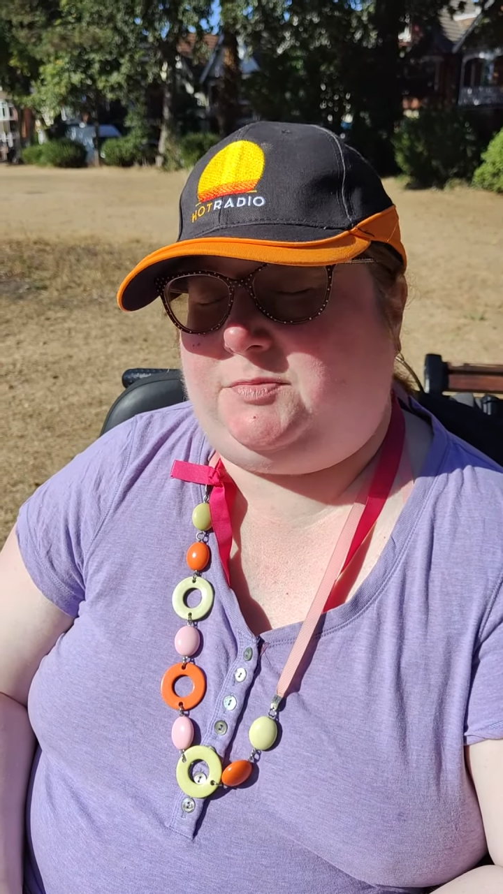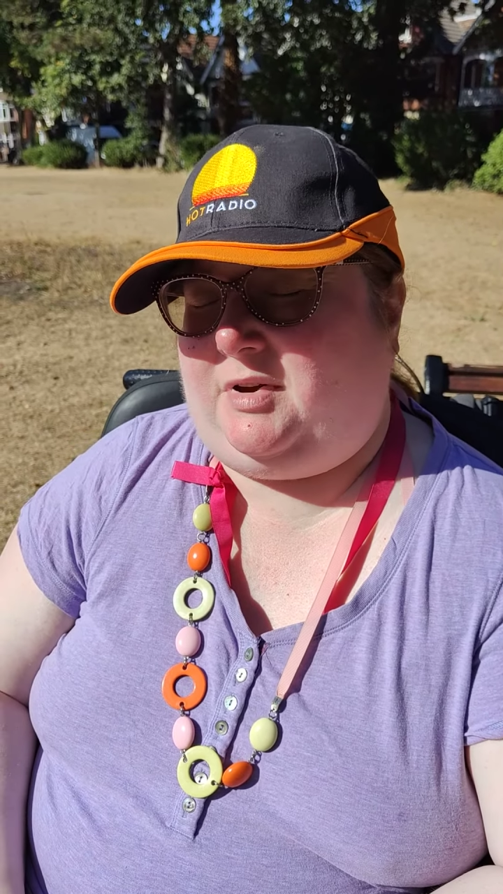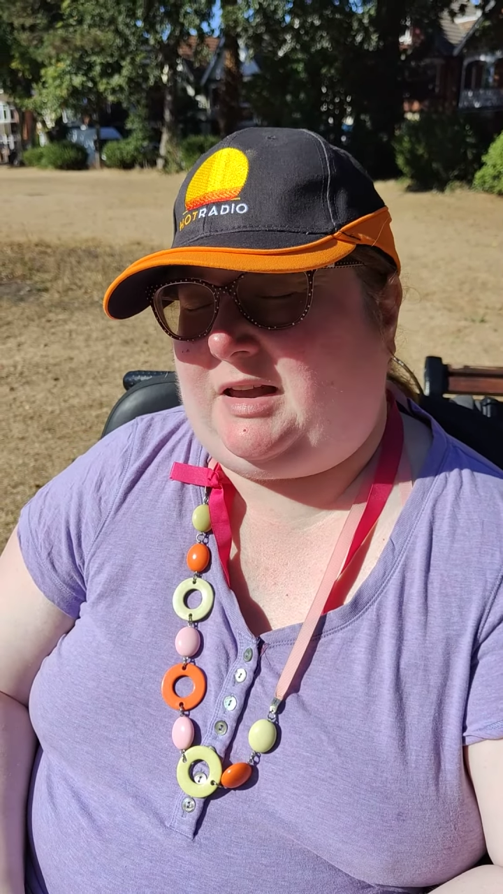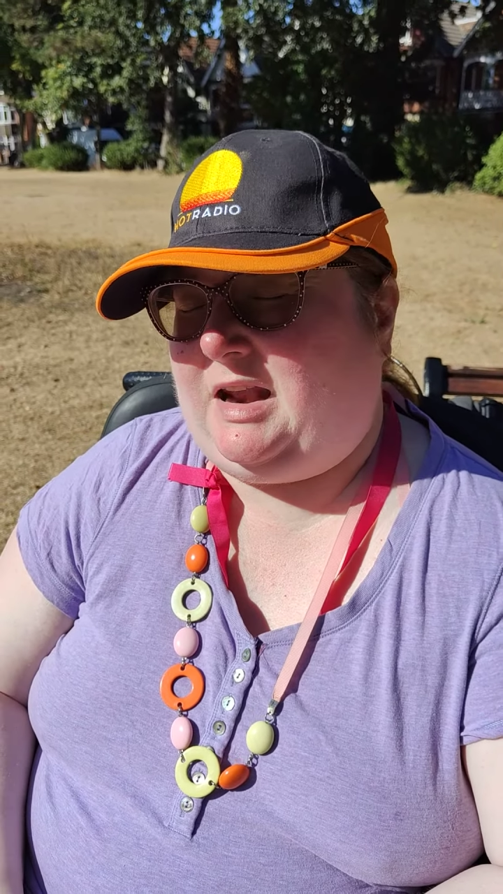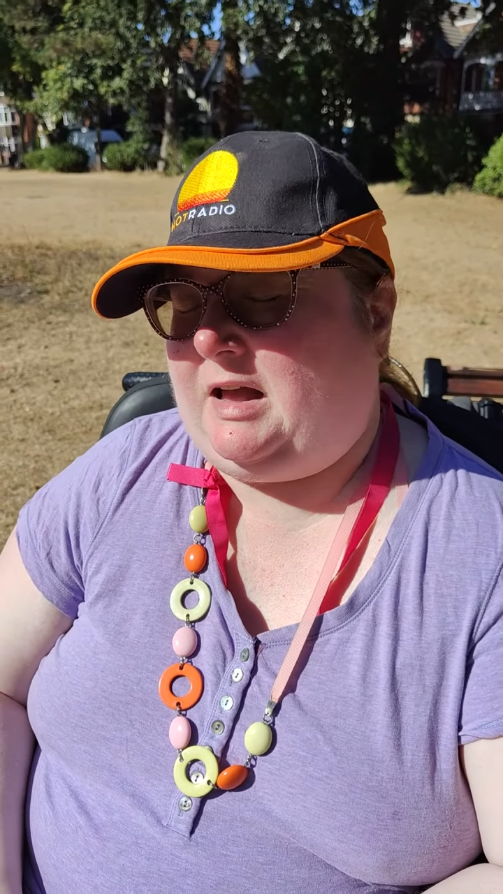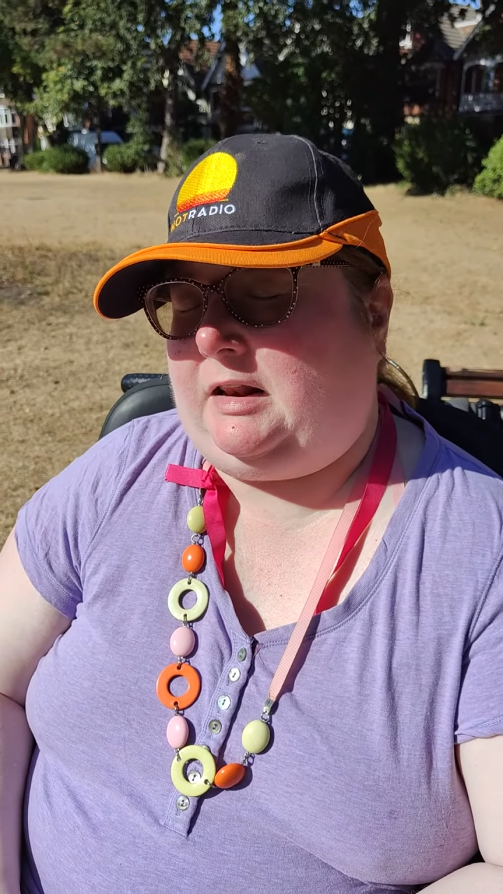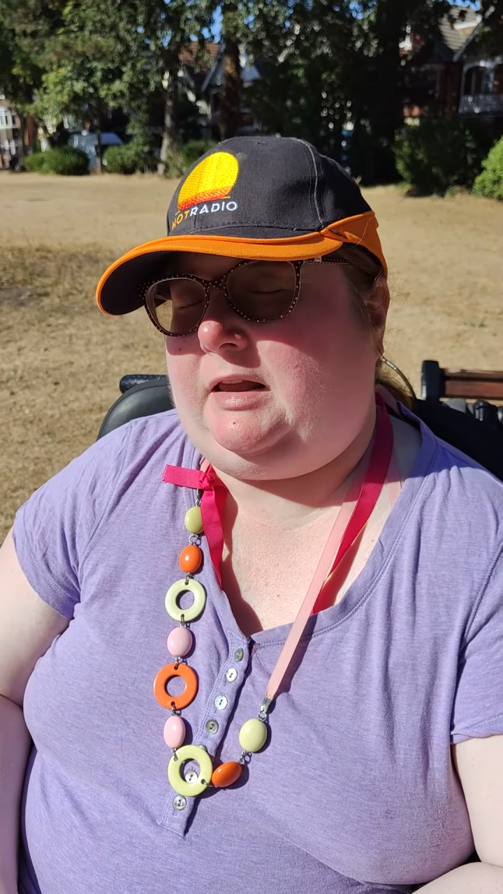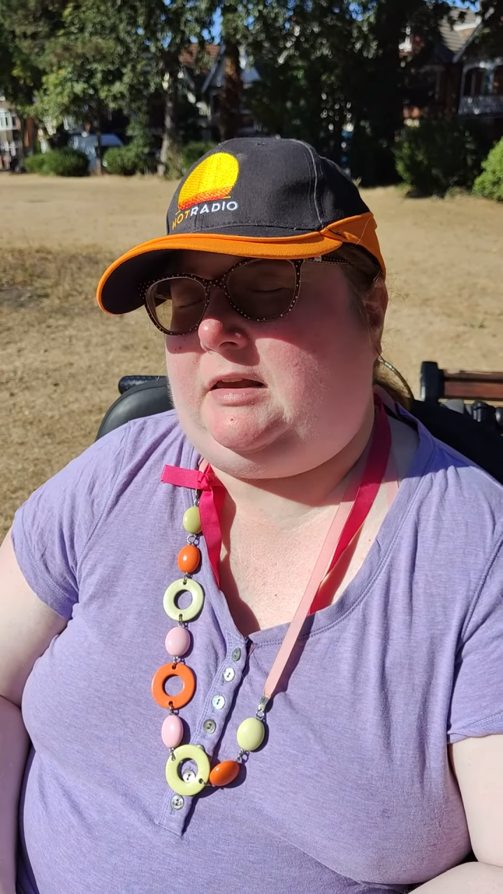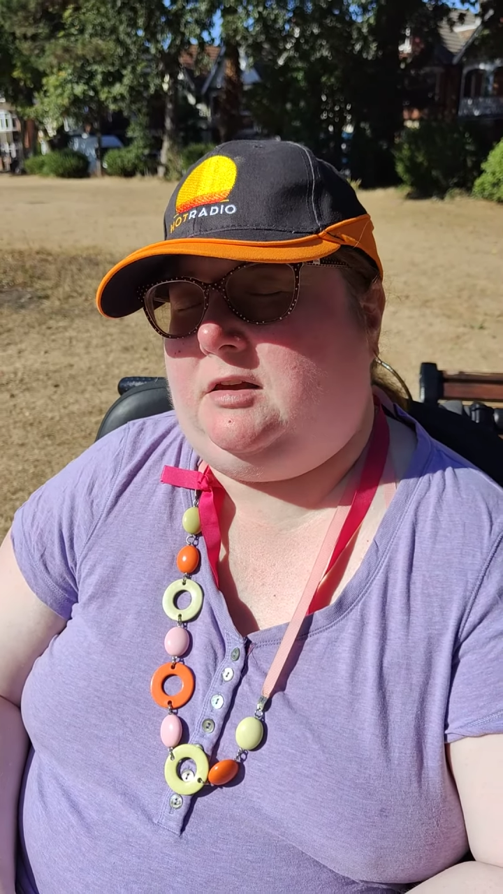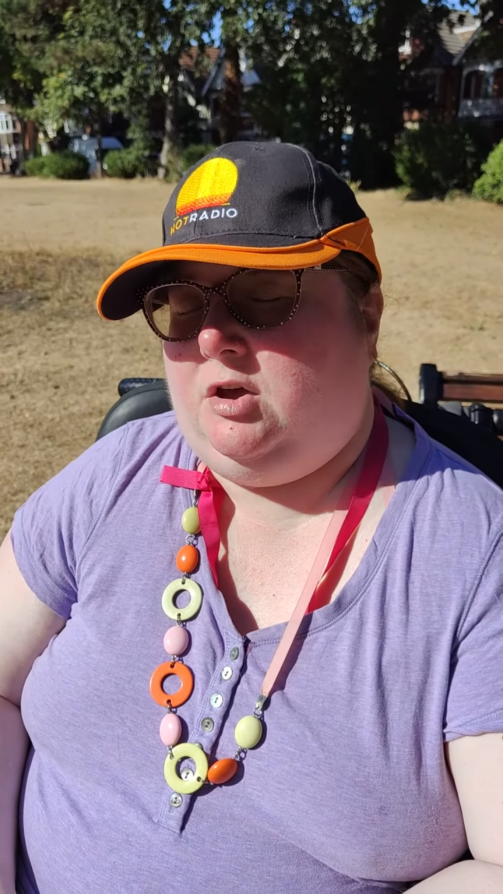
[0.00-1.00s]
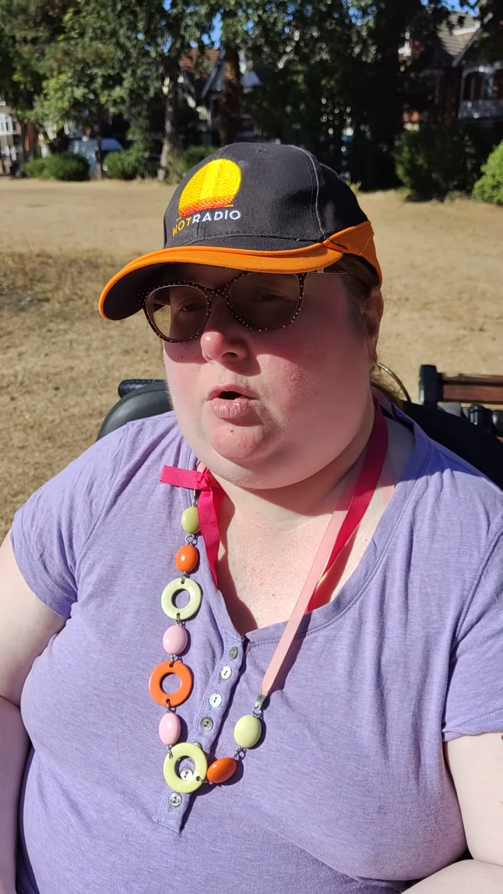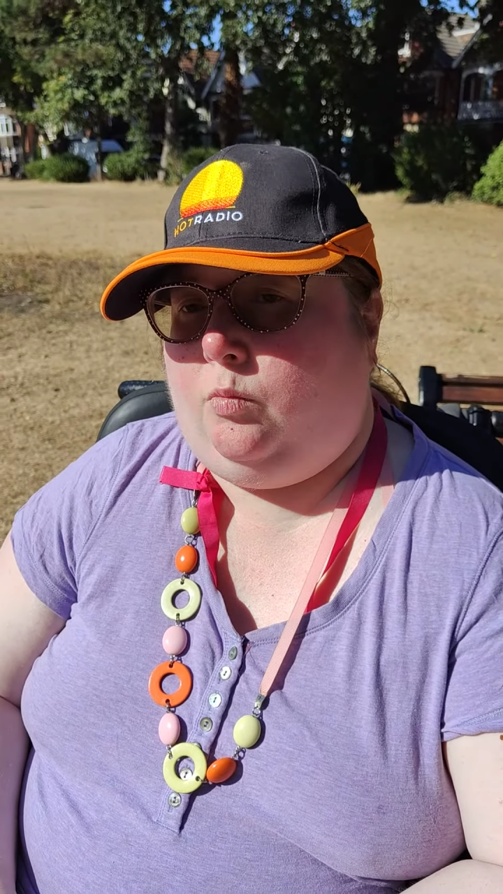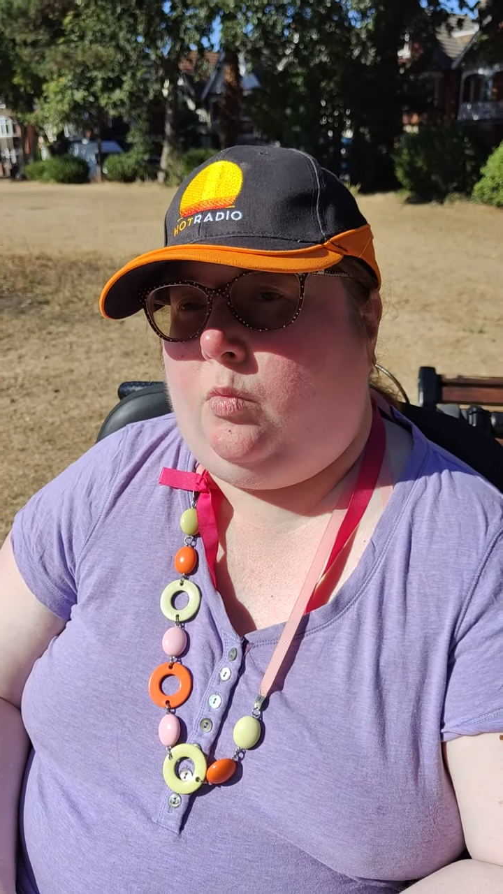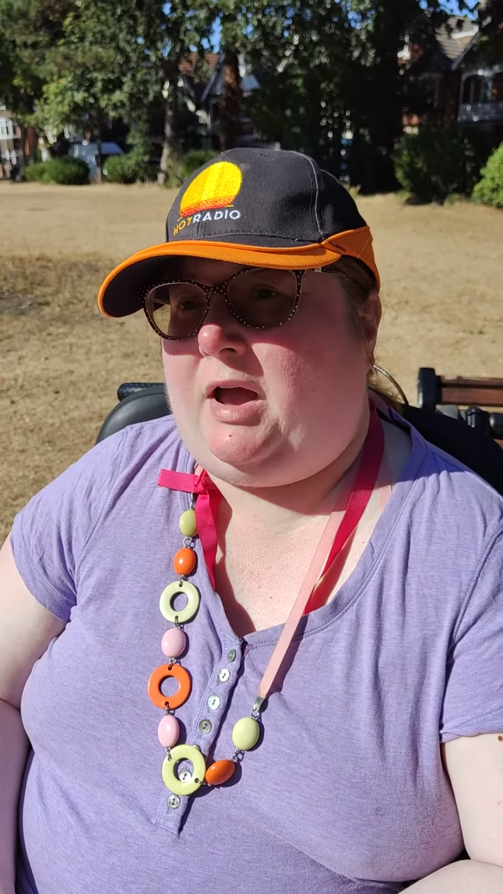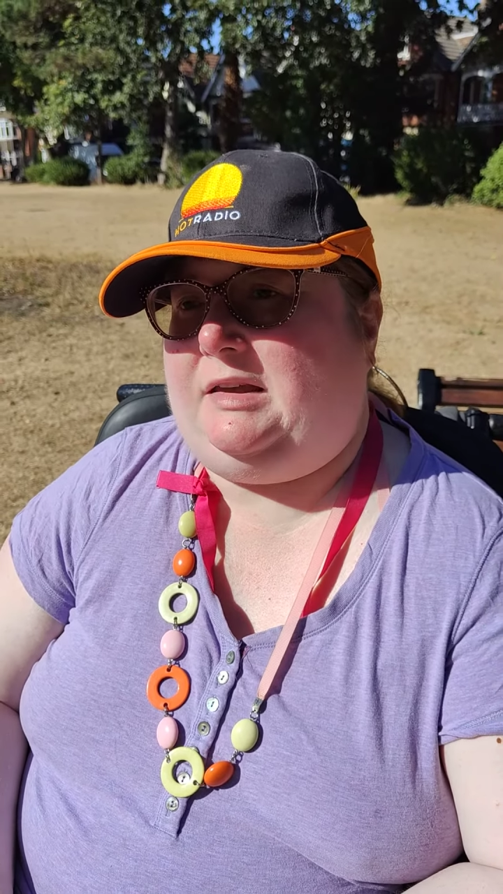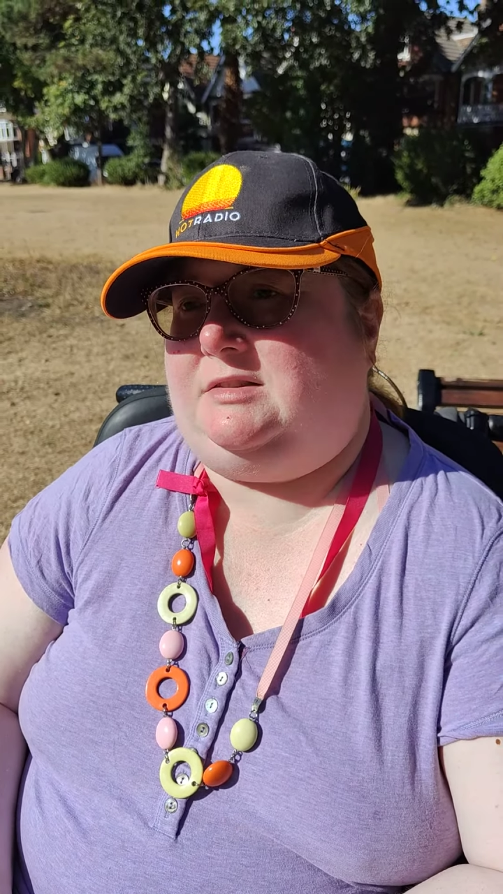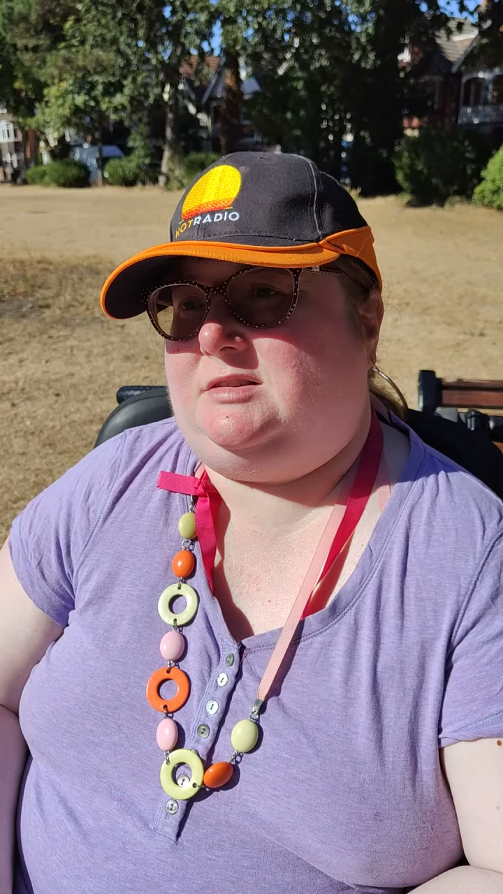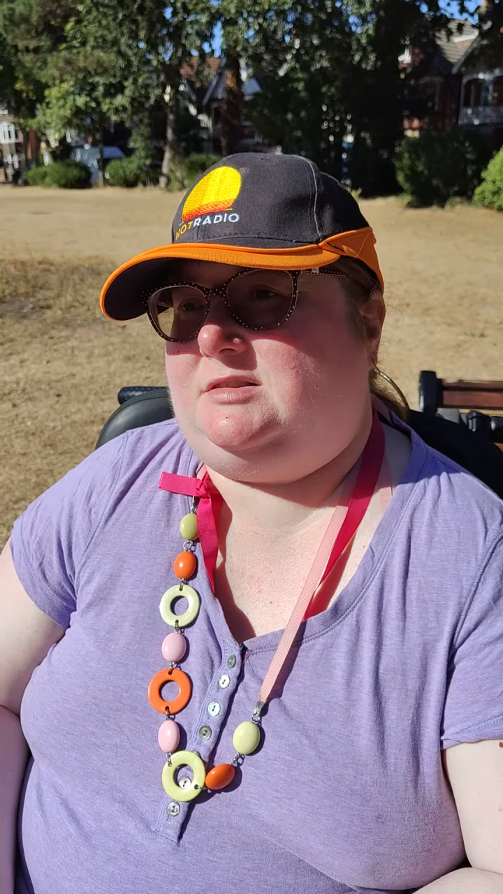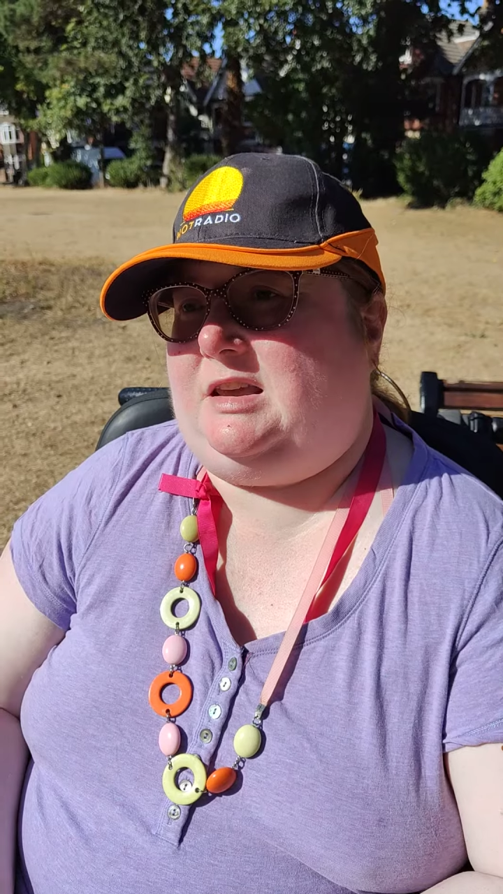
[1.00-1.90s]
But I can hardly wait to